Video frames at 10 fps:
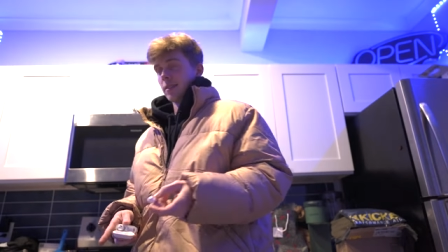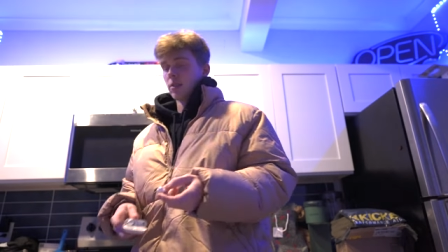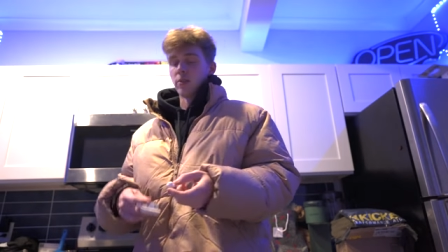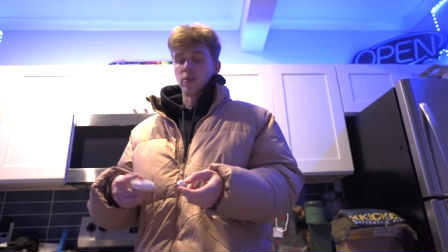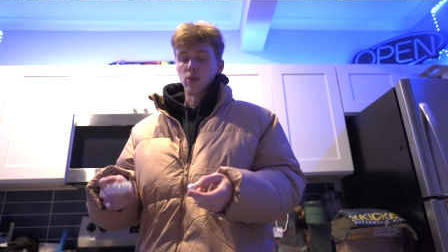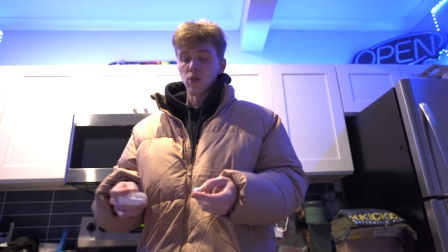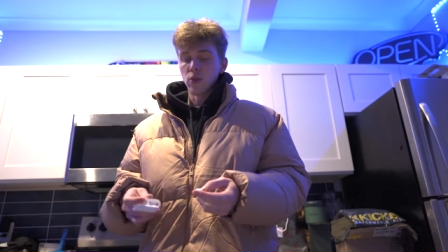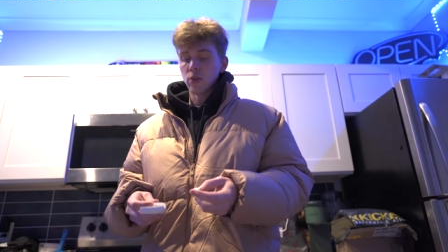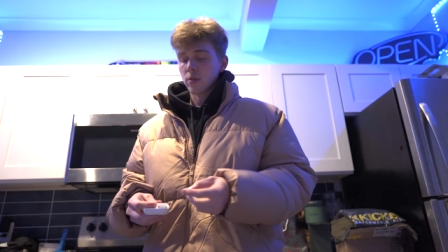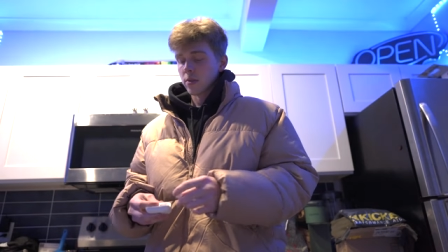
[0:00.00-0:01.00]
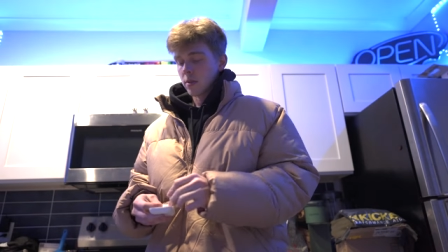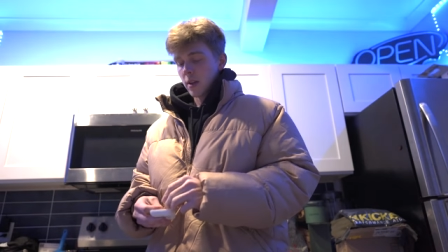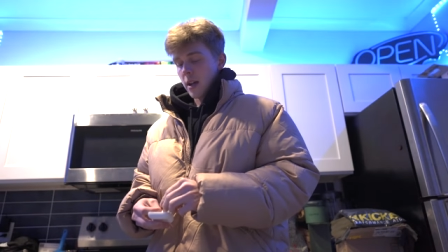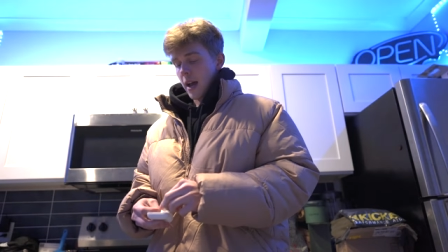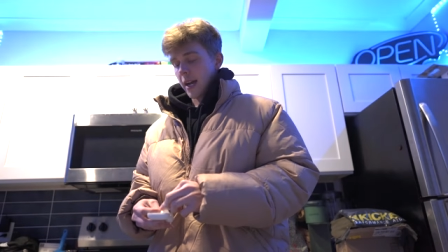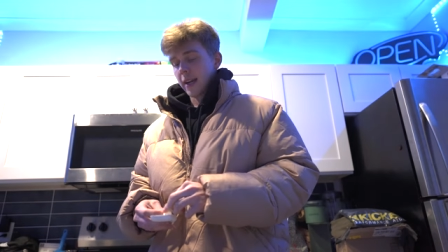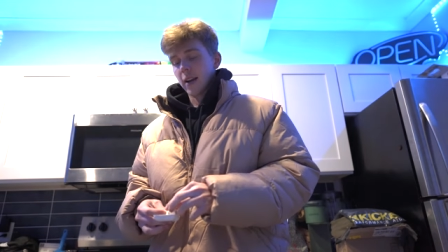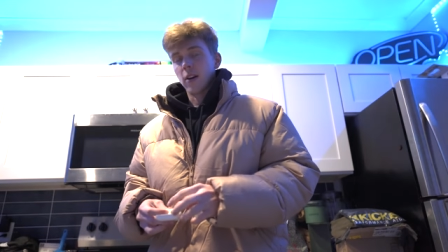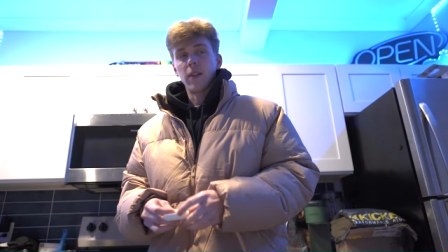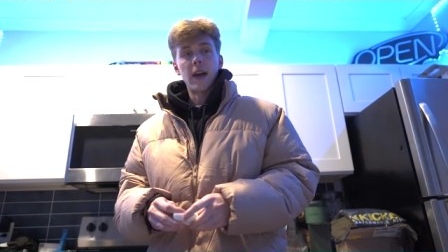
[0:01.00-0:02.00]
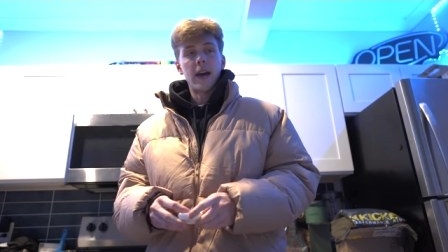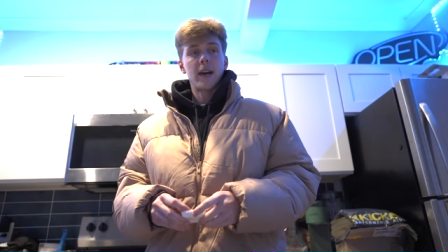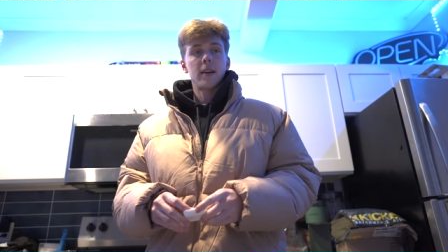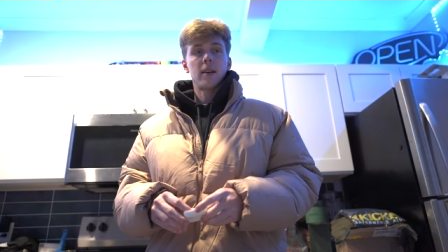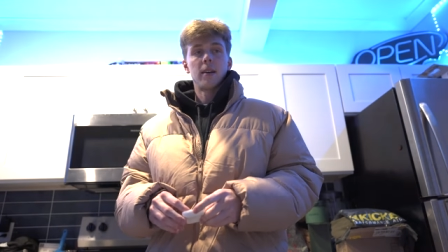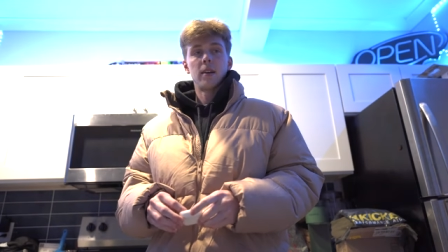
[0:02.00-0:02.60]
the little tools. I got all that.